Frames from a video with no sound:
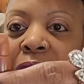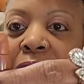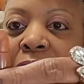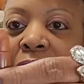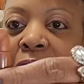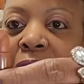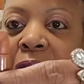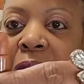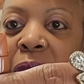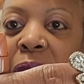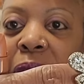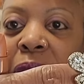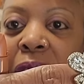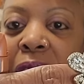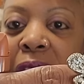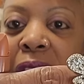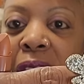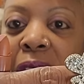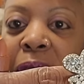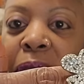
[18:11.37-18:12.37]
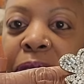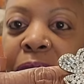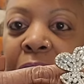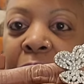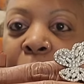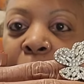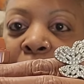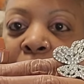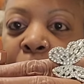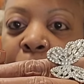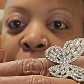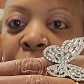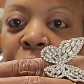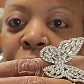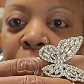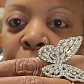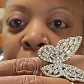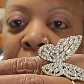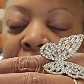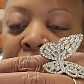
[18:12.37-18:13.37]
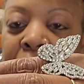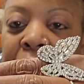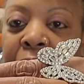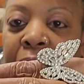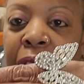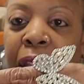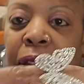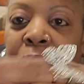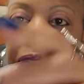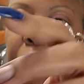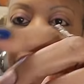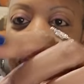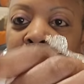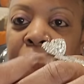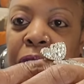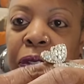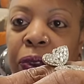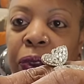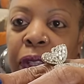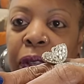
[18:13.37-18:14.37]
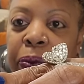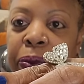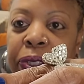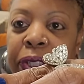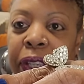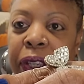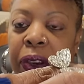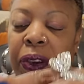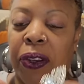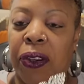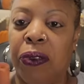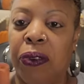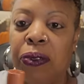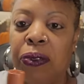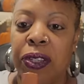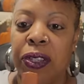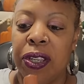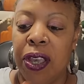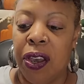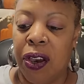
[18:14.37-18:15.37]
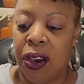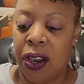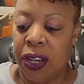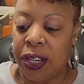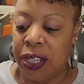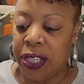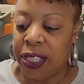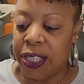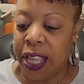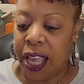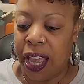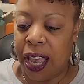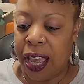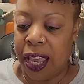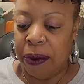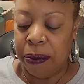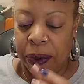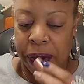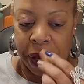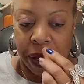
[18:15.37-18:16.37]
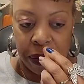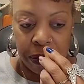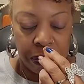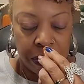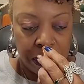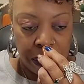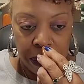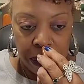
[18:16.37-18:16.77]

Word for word: So I was able to push it back down. Just little lipstick on the on the side, but